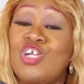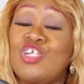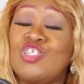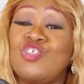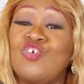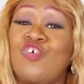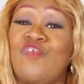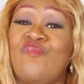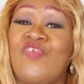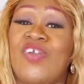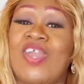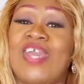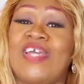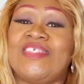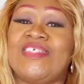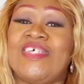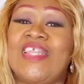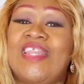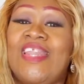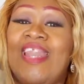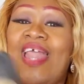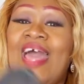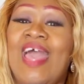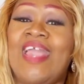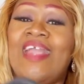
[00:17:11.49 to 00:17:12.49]
don't forget to
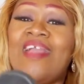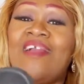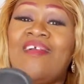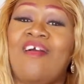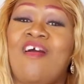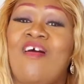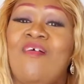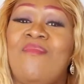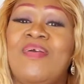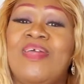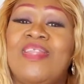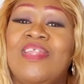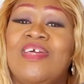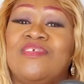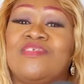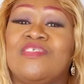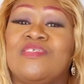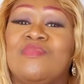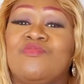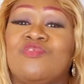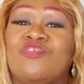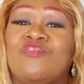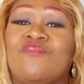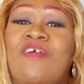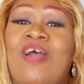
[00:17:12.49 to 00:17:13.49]
like, comment, and
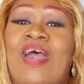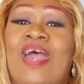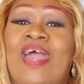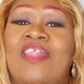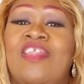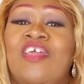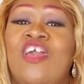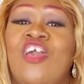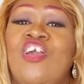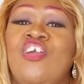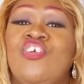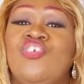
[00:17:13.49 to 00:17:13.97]
subscribe.